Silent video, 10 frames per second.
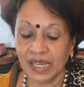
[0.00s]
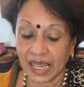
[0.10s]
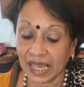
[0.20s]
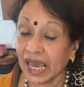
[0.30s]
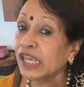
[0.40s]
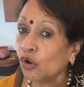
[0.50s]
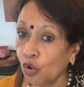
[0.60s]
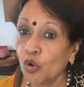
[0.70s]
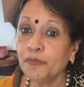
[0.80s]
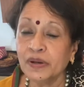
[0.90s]
And I
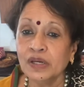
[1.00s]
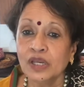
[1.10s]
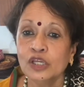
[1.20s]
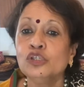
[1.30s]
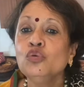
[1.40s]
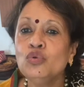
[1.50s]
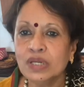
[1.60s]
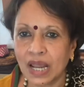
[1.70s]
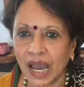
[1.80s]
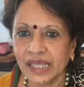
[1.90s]
hope you
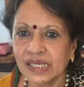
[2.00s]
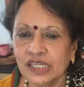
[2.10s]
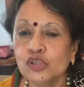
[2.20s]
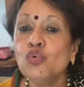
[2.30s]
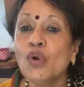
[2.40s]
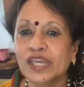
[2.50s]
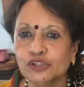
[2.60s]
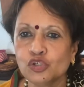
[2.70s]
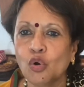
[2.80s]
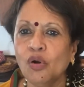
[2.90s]

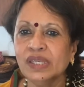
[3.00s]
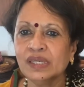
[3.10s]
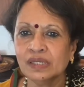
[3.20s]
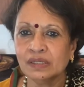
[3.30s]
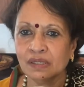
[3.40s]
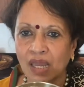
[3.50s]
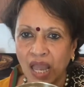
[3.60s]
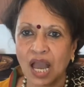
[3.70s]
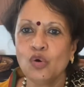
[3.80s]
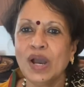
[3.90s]
enjoy
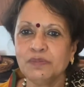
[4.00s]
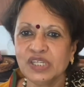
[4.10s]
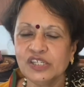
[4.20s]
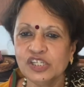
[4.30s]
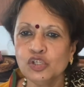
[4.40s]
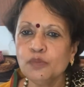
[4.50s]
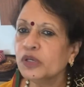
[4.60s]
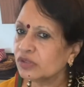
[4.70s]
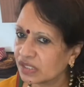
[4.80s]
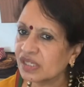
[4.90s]
how I'm teaching you,
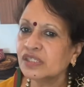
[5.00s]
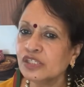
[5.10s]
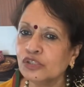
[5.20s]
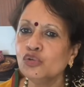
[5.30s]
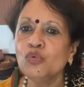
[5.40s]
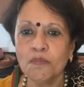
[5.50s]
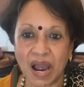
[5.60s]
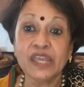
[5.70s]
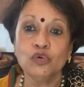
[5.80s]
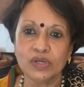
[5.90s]
because this is through
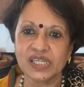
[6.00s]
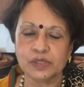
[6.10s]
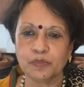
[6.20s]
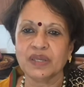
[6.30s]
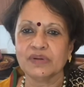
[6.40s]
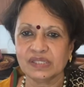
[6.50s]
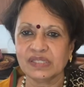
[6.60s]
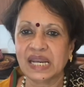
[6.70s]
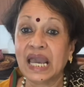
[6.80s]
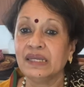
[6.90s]
my own experience
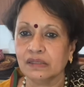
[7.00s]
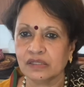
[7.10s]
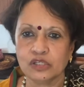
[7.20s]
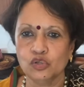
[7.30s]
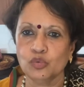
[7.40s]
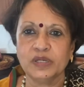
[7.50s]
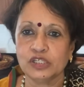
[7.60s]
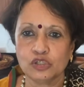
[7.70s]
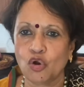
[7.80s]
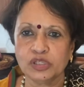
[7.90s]
that I learned. Nobody
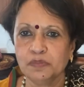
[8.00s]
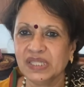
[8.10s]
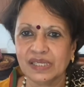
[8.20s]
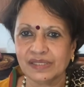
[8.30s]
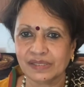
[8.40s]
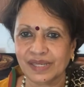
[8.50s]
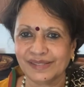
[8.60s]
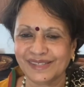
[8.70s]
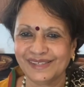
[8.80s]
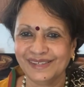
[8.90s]
taught me these things.